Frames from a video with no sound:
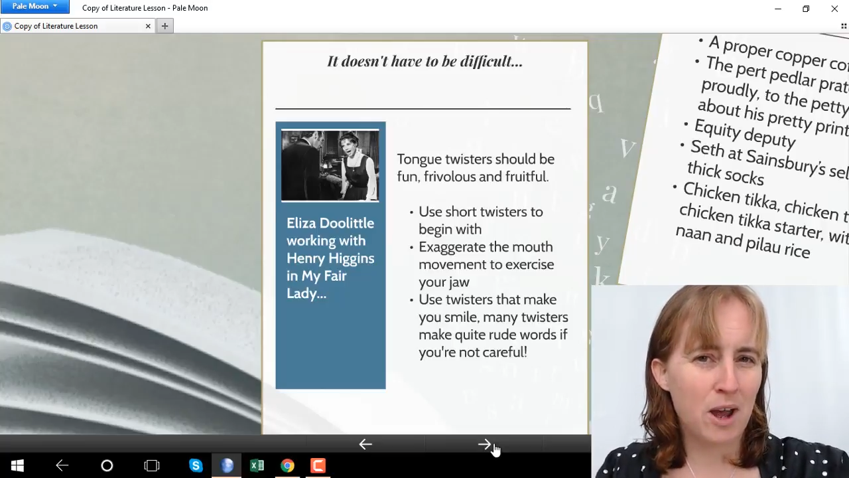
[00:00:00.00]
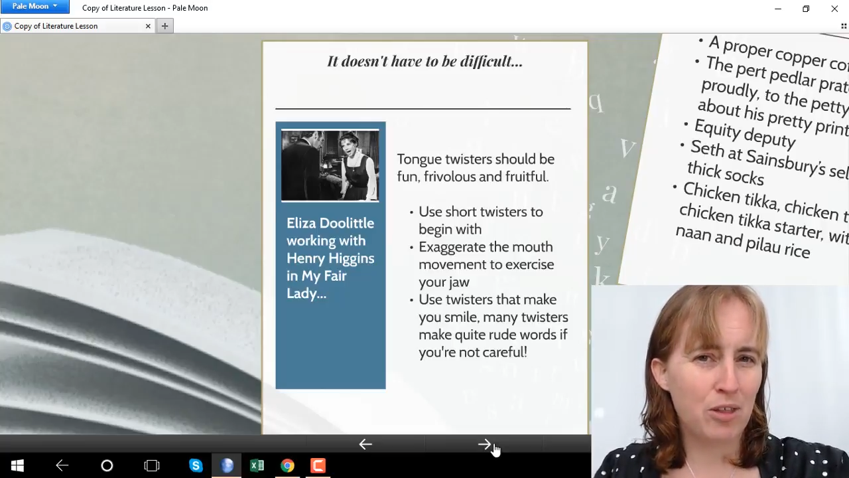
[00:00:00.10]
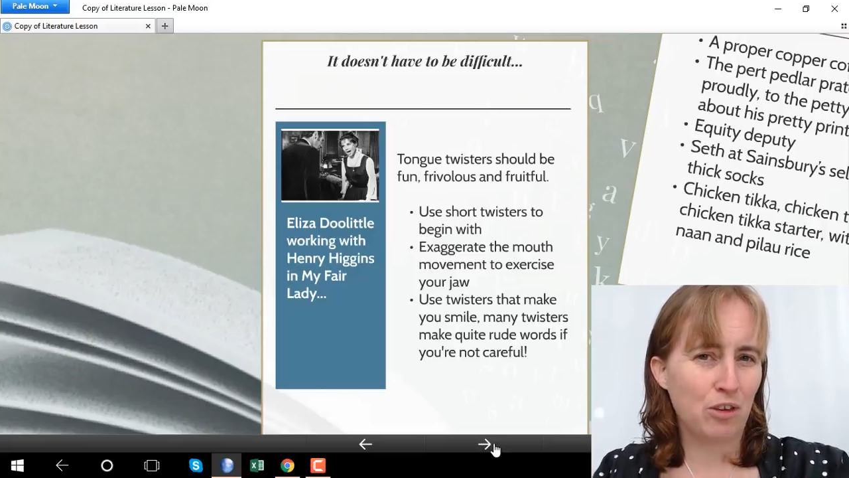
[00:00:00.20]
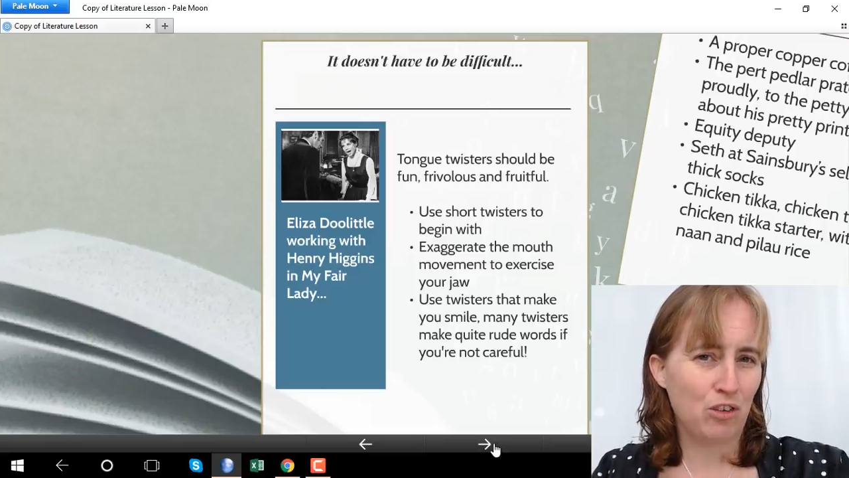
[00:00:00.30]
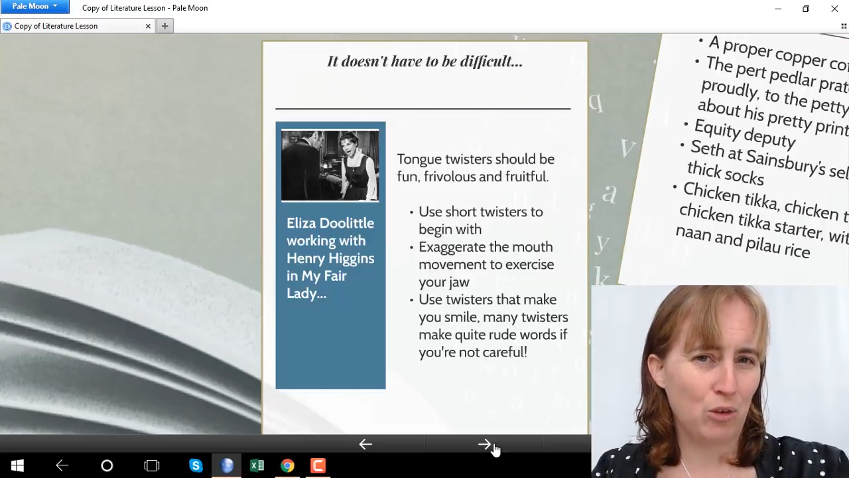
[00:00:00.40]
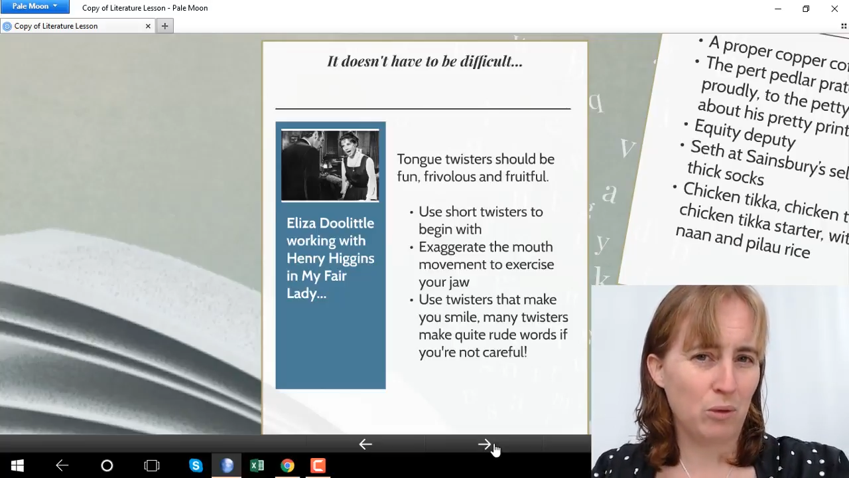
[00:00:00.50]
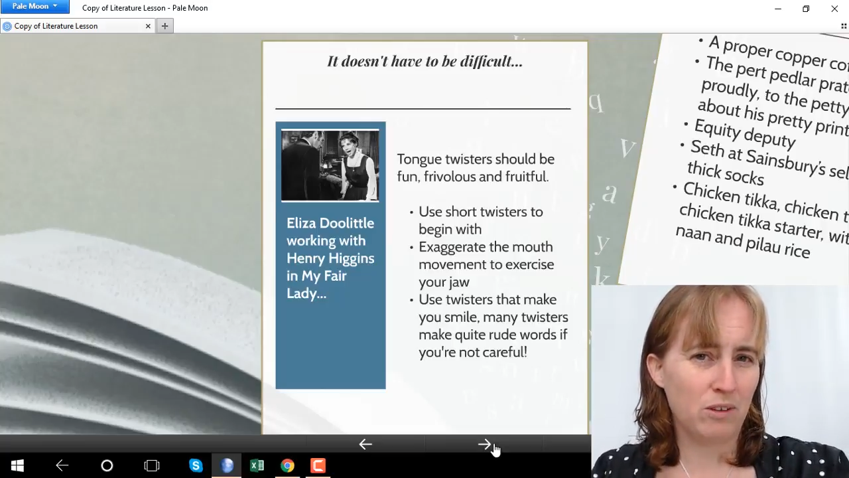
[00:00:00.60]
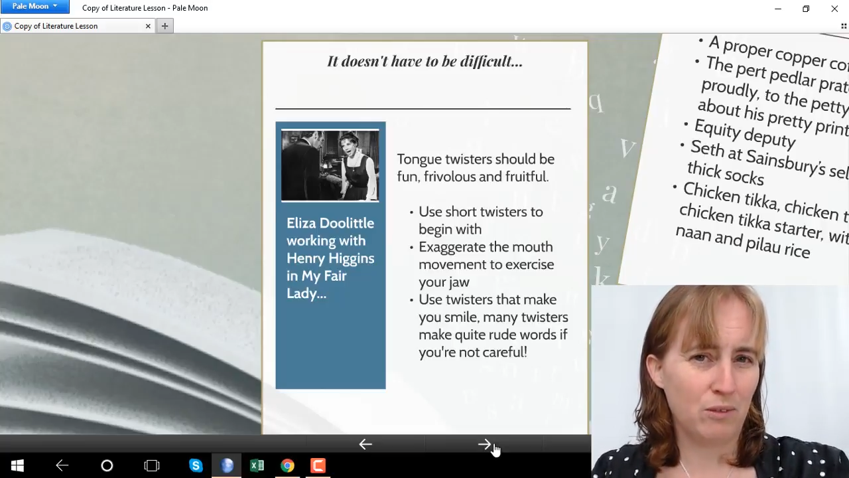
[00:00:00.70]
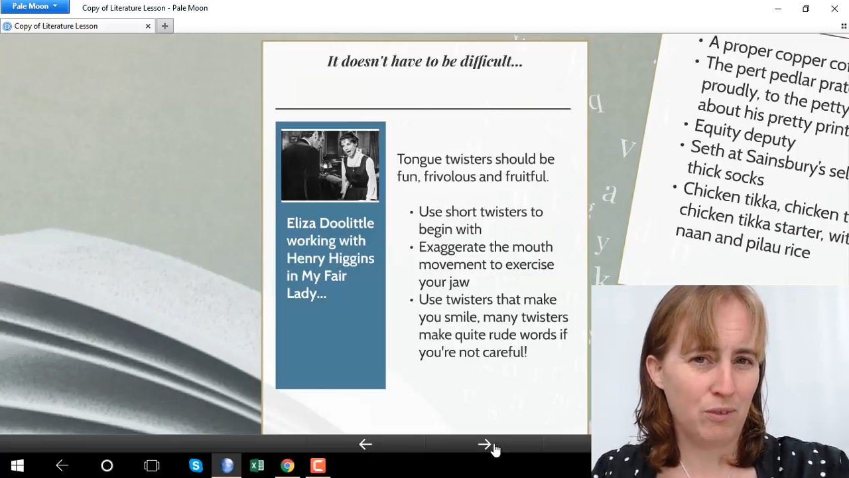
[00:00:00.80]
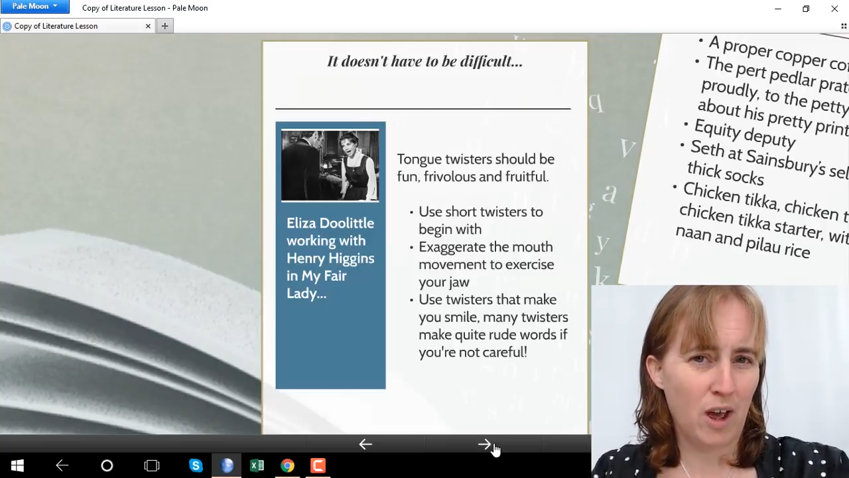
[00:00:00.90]
other
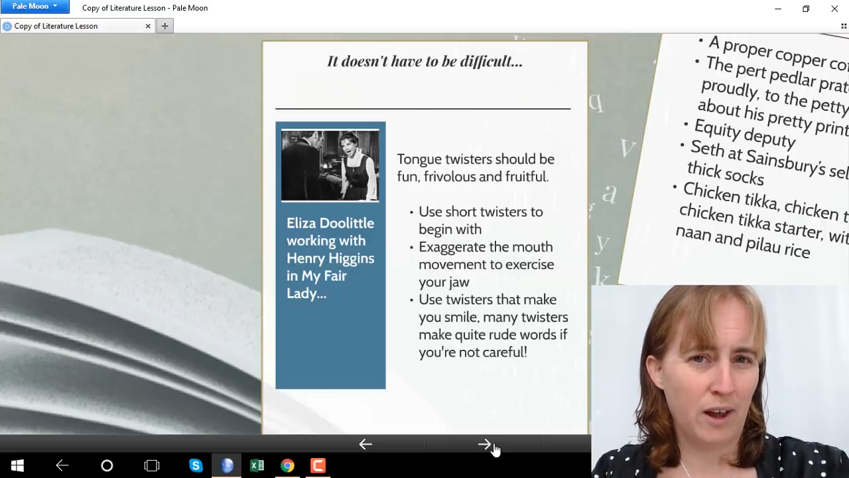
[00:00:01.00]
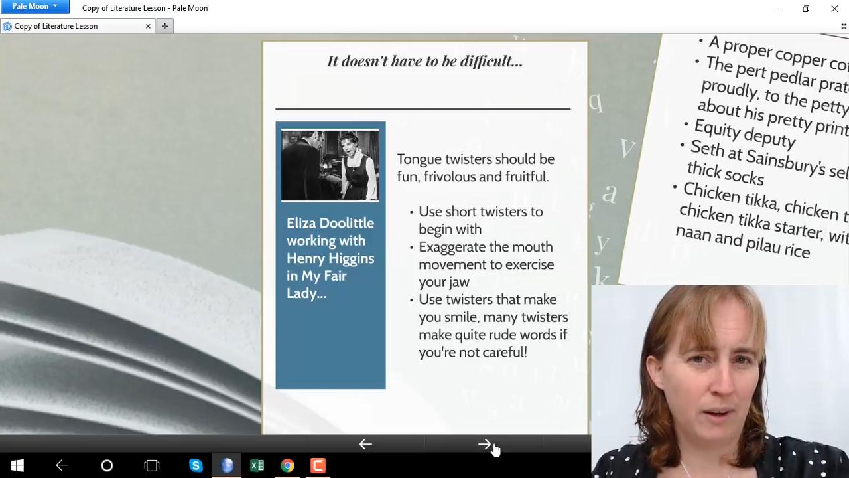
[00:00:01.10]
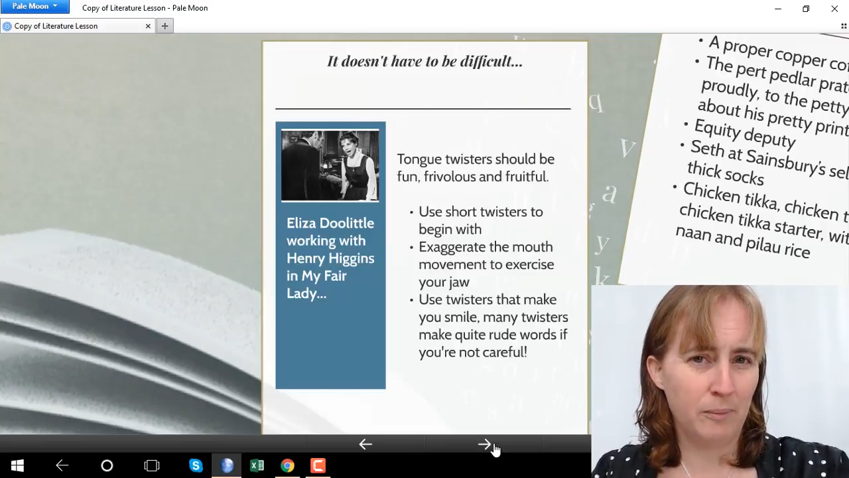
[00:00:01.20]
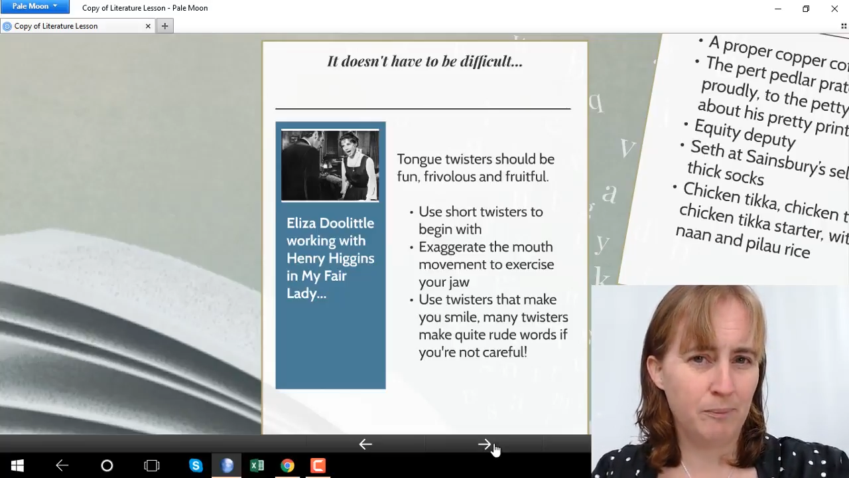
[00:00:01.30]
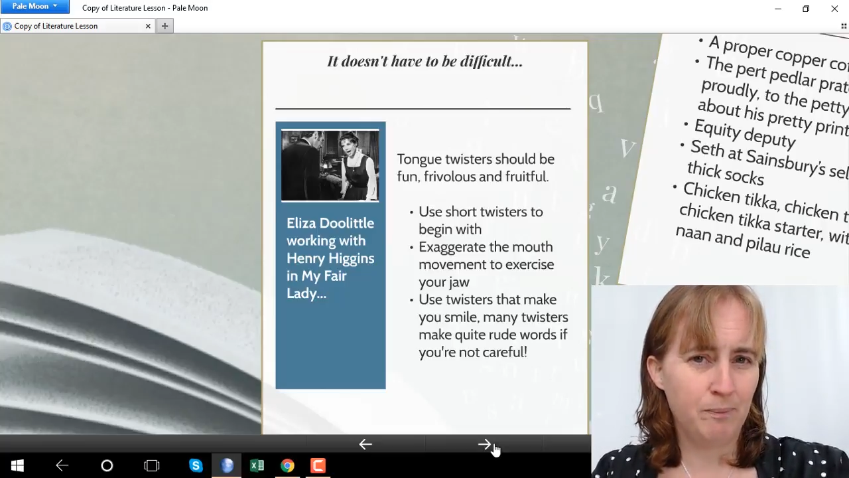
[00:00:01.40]
students have done.